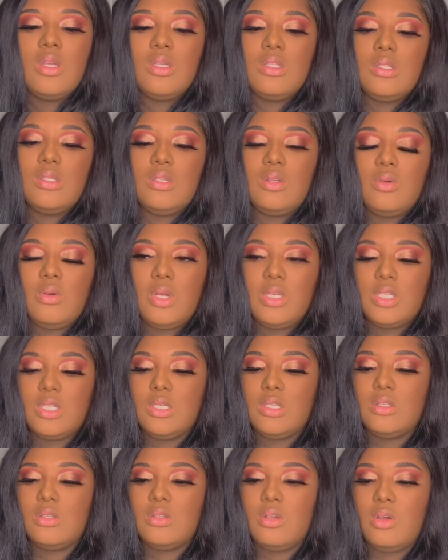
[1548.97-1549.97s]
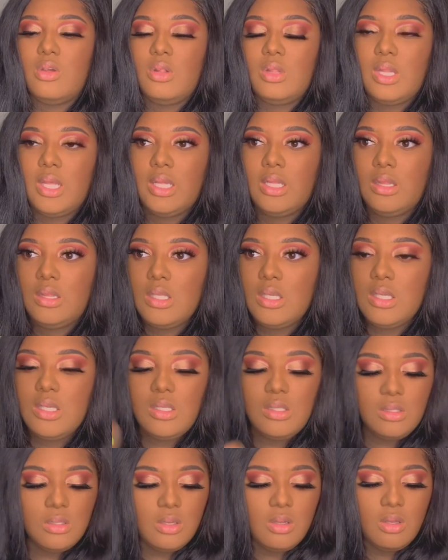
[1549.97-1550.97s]
So I just go like
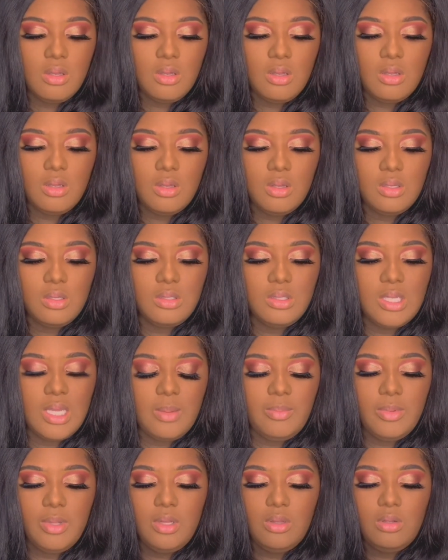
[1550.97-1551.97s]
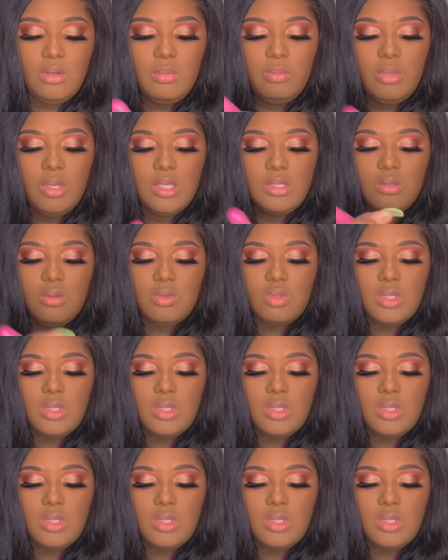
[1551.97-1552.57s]
this, dab it a little bit so it's